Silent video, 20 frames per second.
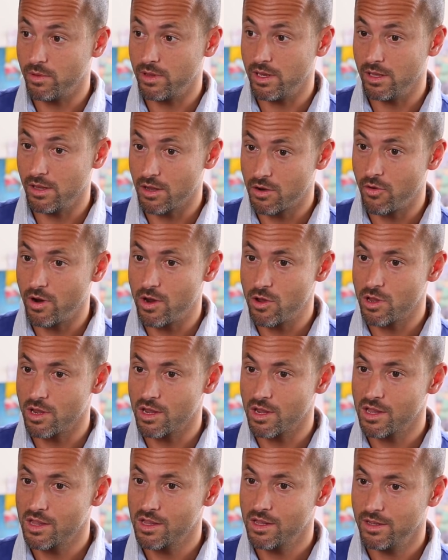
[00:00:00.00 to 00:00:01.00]
with the
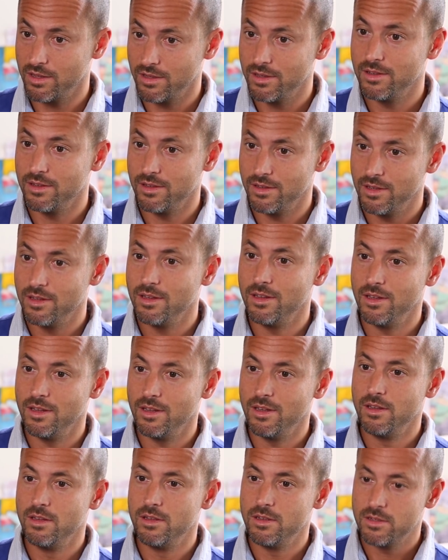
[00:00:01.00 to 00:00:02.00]
illustrations.
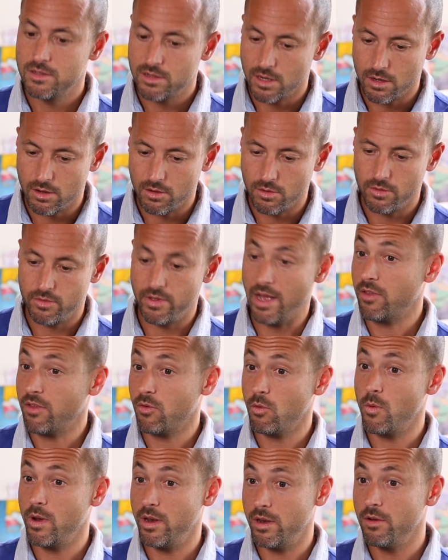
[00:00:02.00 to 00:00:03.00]
So that's
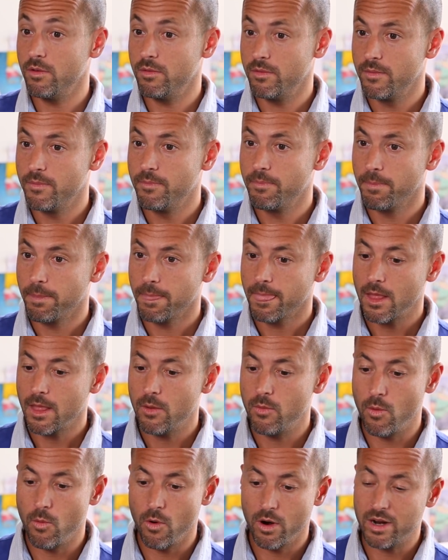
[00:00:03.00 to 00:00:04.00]
what we do.
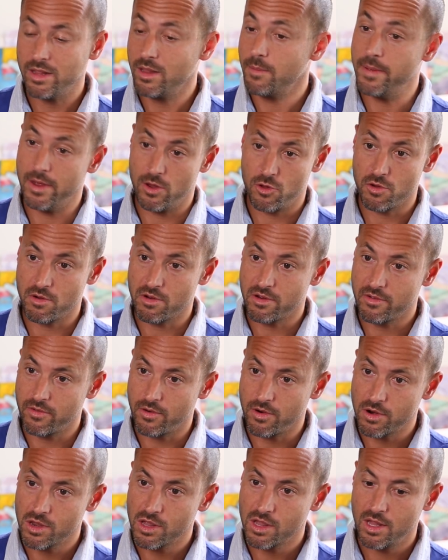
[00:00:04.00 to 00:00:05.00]
We work on the pictures
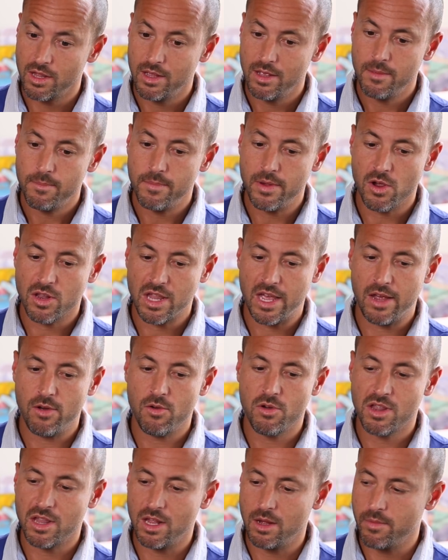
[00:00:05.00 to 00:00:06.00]
first. Because I
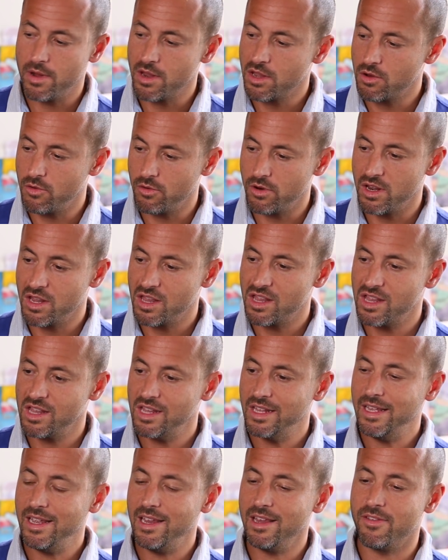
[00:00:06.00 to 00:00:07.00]
always tell my students,
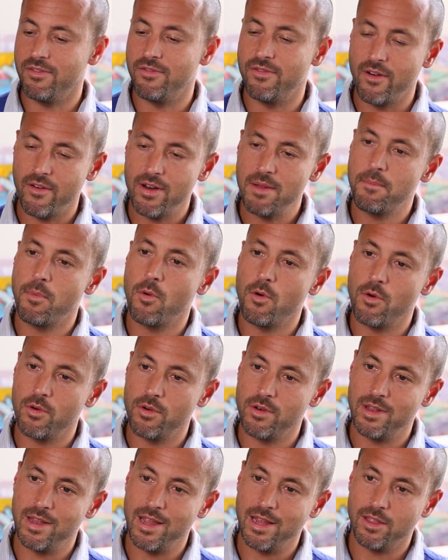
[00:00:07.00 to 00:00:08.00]
it's very
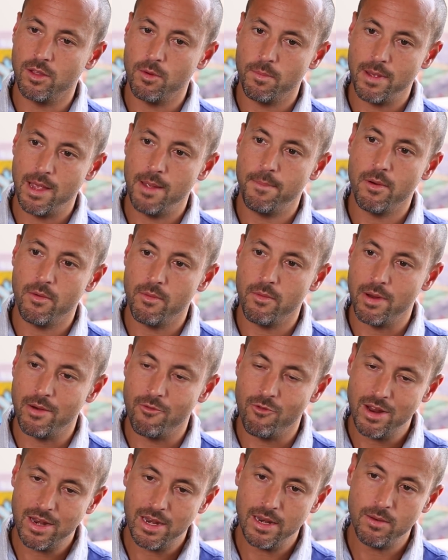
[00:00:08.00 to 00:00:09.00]
important that their paper be
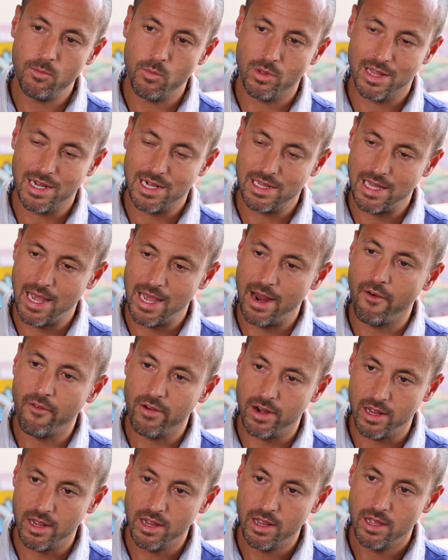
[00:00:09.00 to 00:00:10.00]
written with the
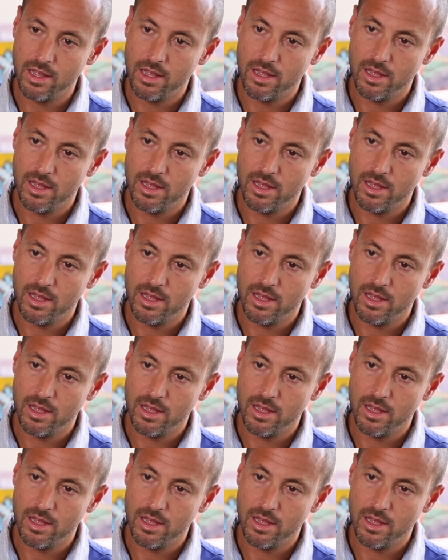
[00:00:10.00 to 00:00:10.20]
clarity